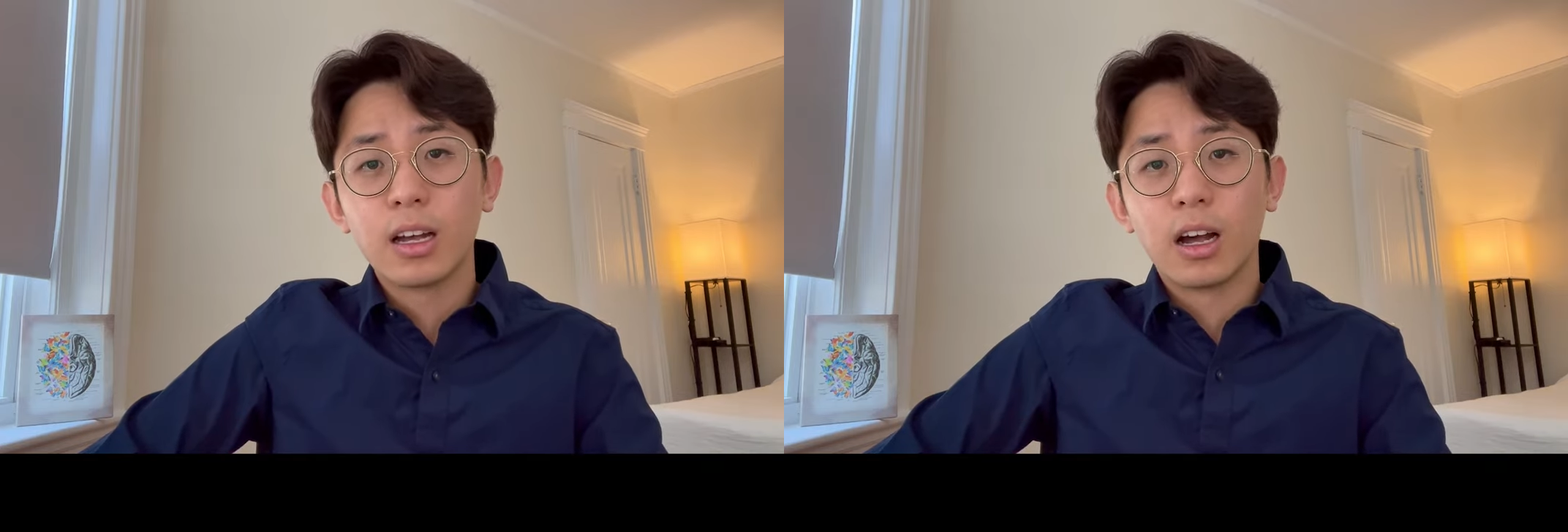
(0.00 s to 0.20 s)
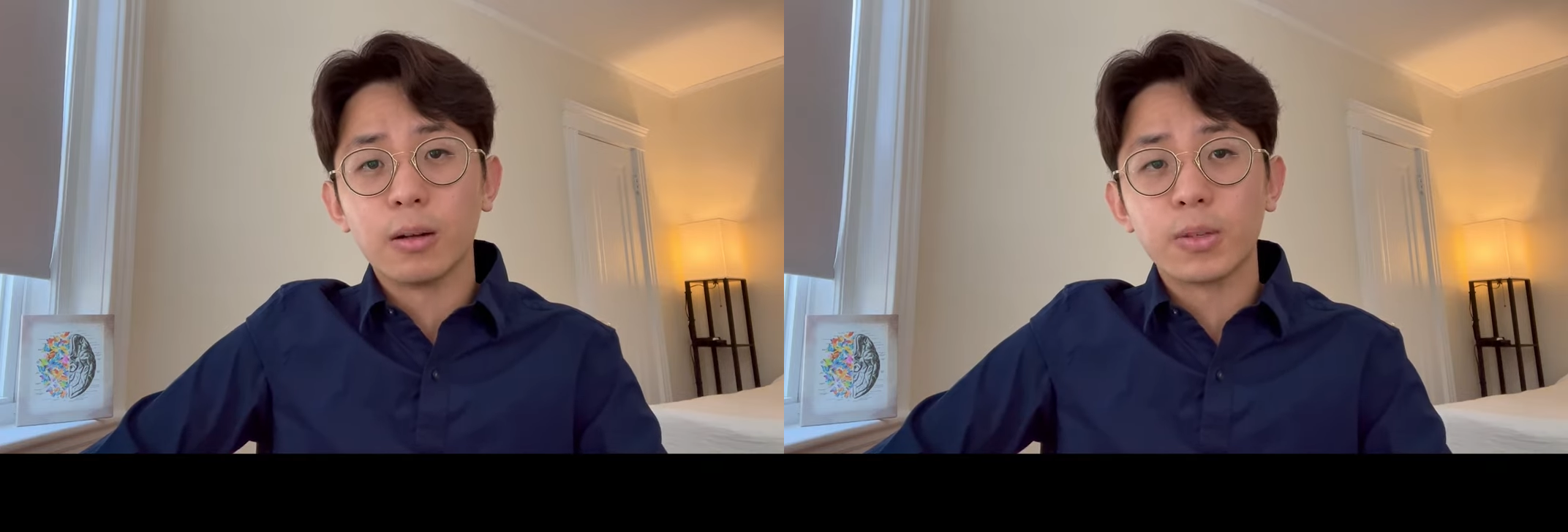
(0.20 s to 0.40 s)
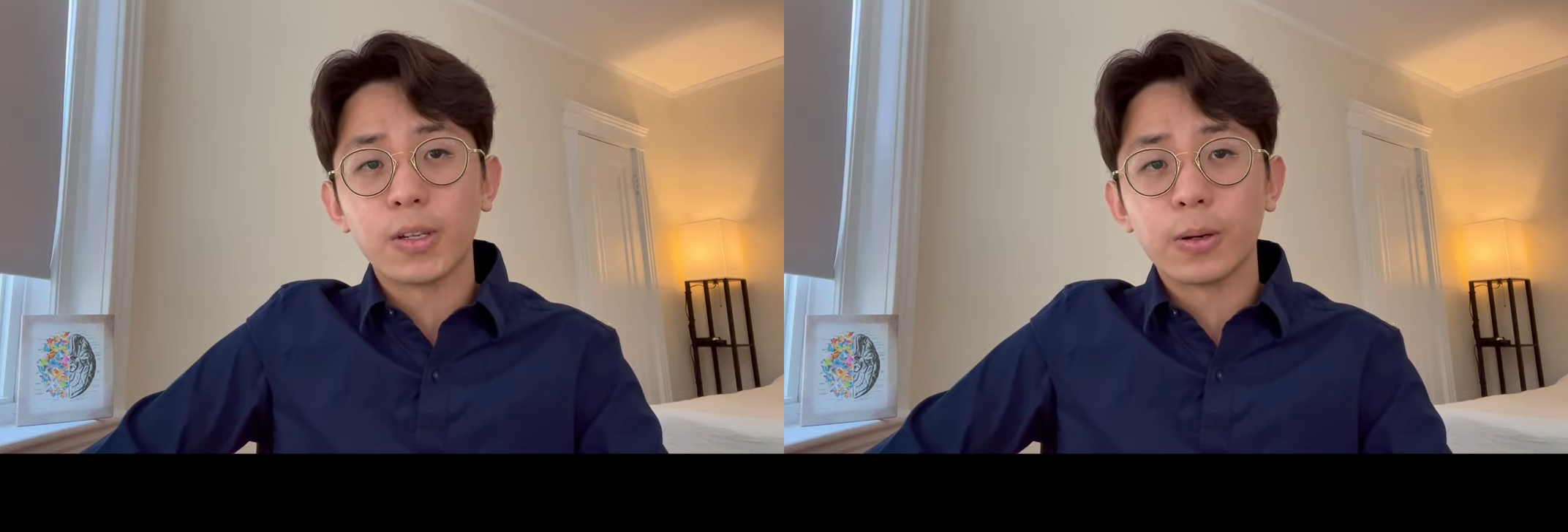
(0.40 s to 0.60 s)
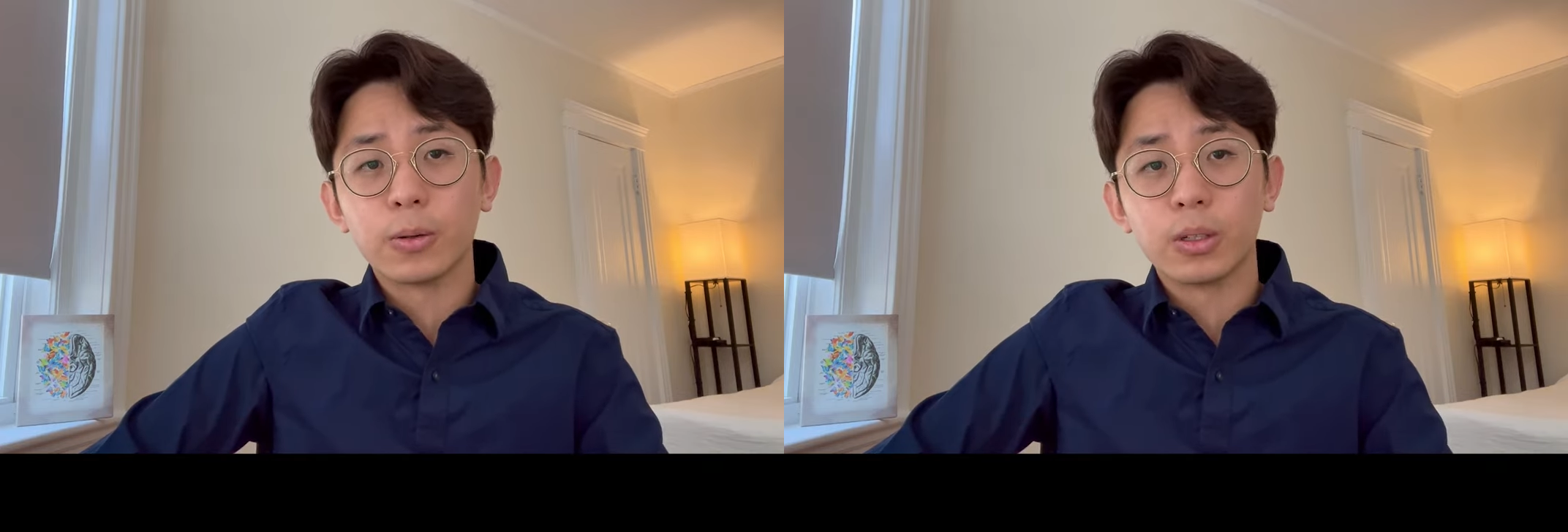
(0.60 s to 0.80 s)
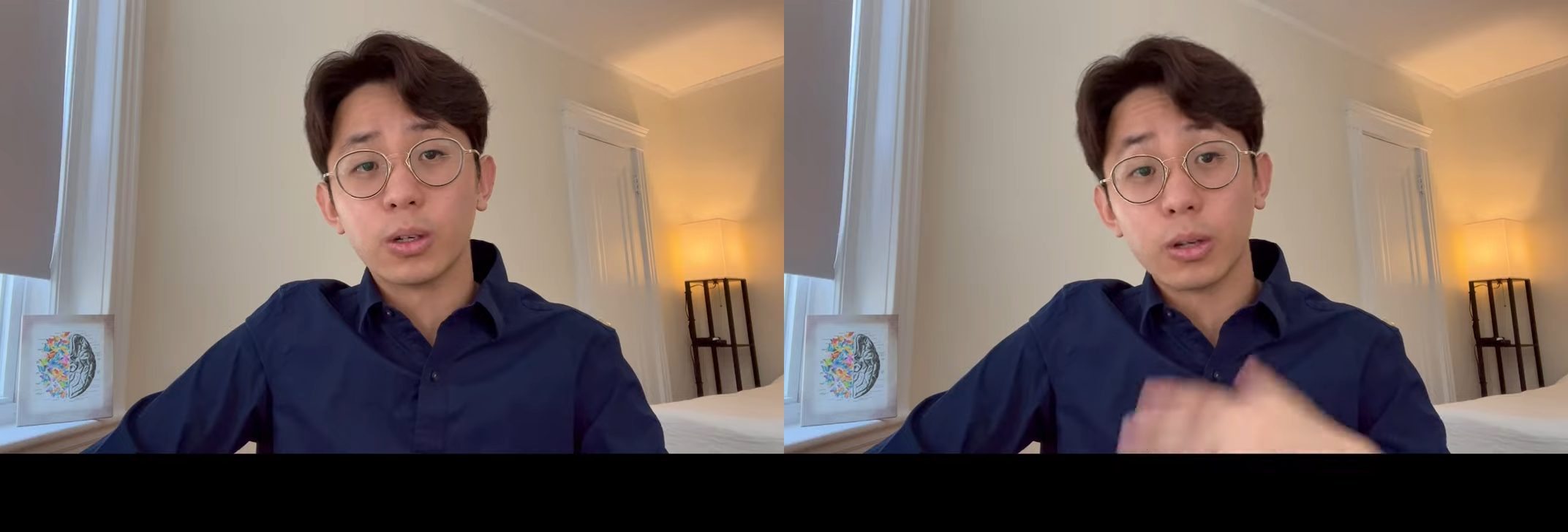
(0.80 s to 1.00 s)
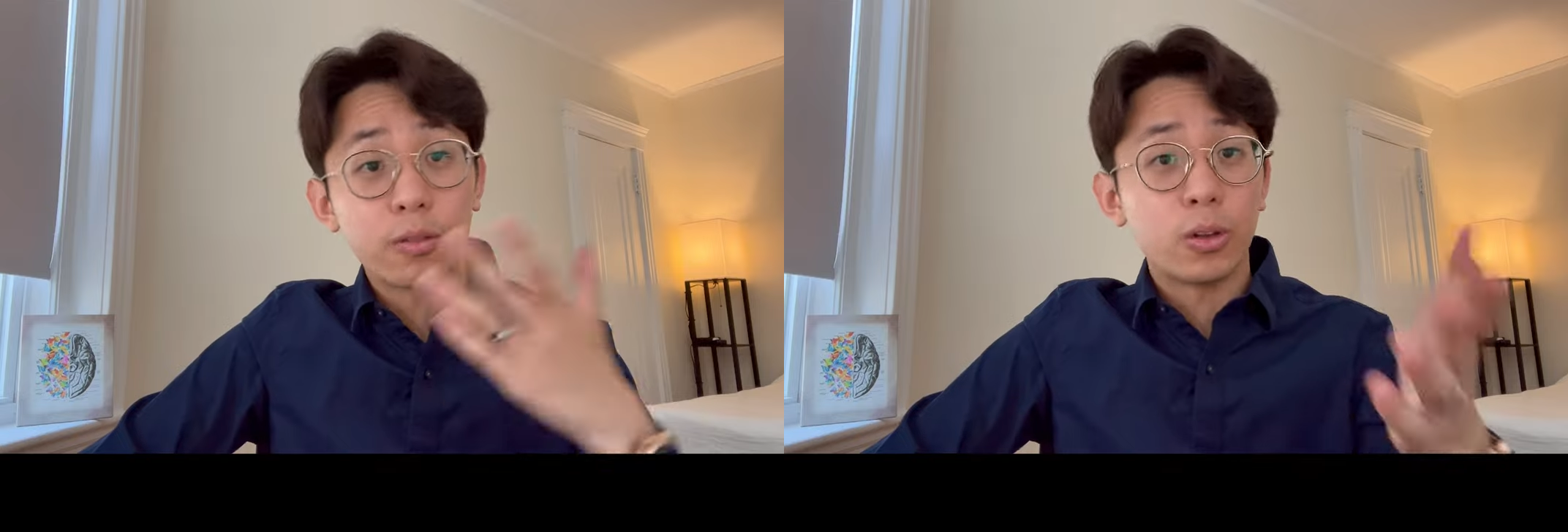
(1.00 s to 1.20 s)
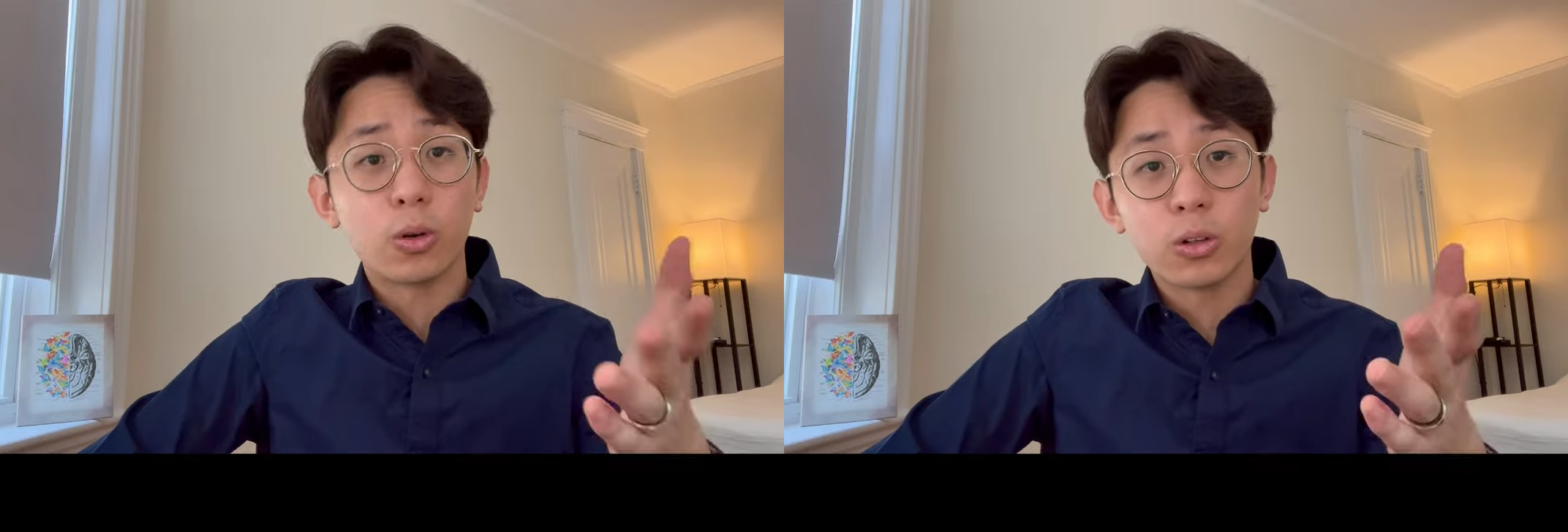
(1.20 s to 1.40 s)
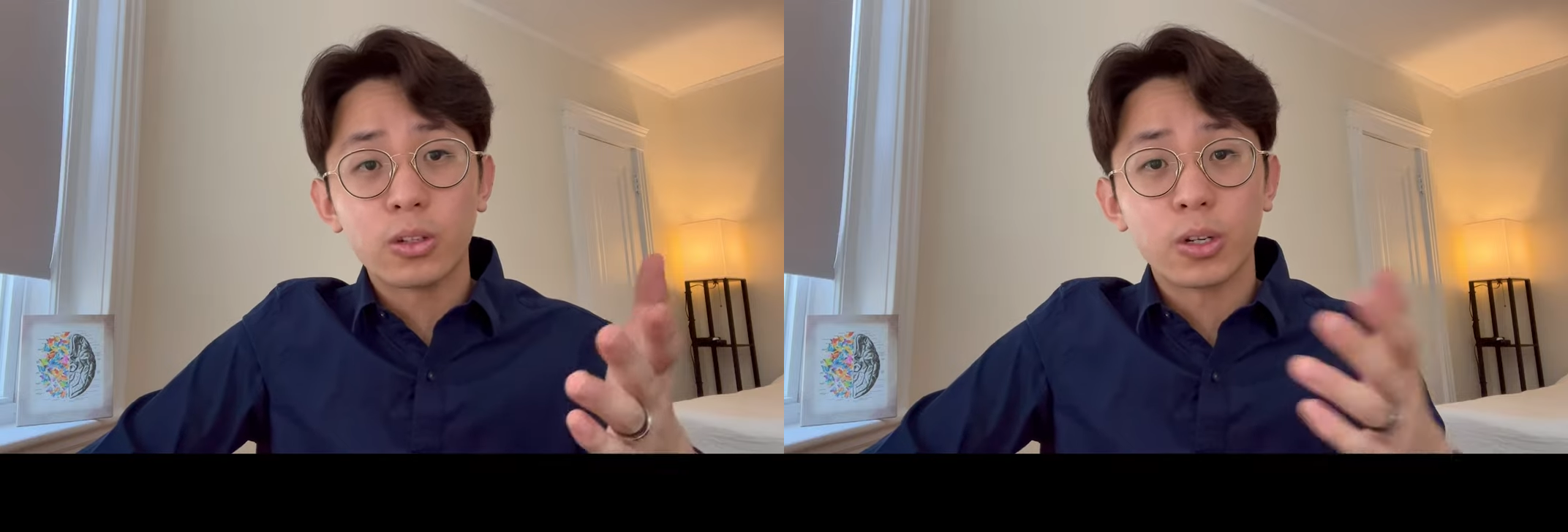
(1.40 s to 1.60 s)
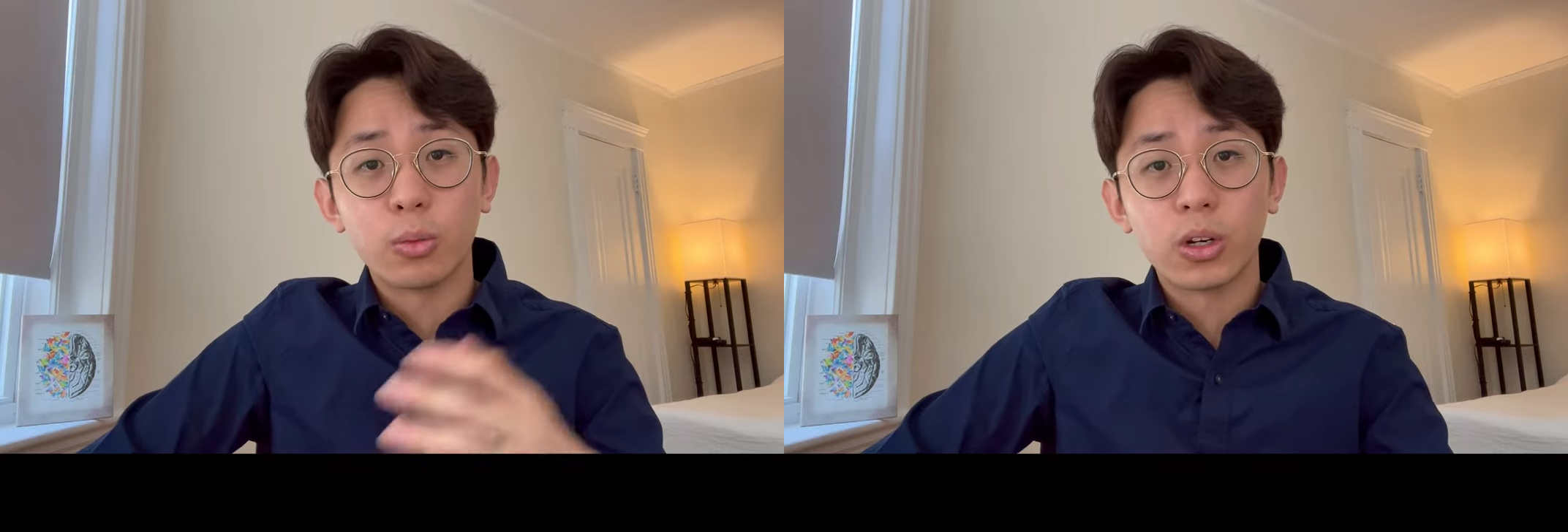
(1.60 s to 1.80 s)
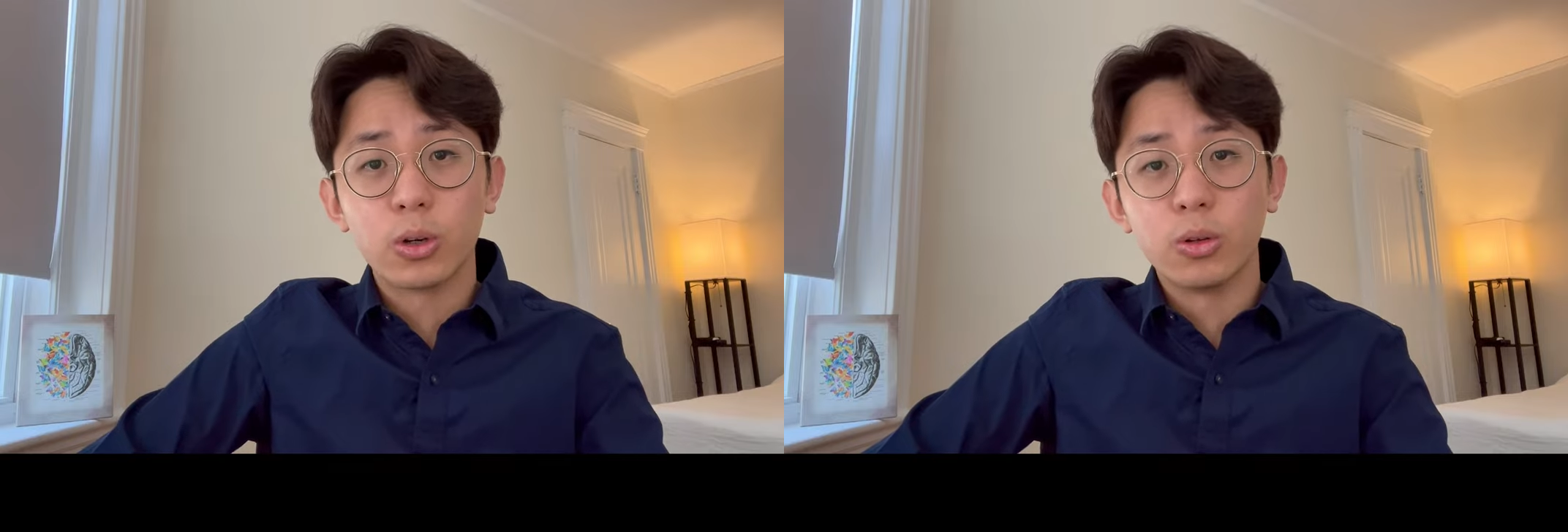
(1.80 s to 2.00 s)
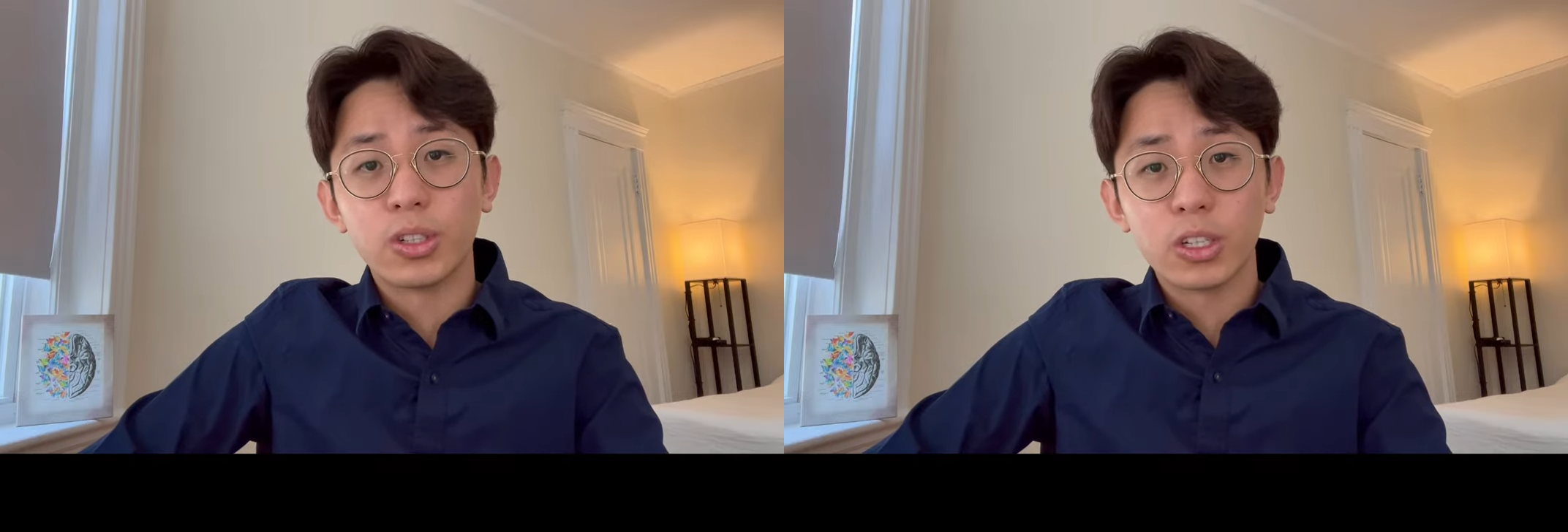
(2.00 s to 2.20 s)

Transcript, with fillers: Um, so, you know, if you're someone who is